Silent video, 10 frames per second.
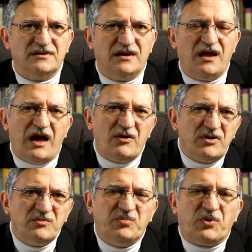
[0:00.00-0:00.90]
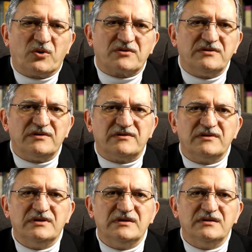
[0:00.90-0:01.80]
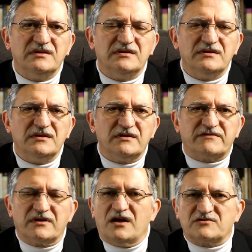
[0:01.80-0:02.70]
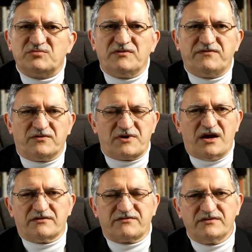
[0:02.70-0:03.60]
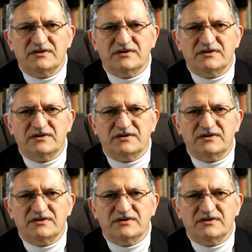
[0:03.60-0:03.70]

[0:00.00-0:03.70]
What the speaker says: how important is the gospel for us?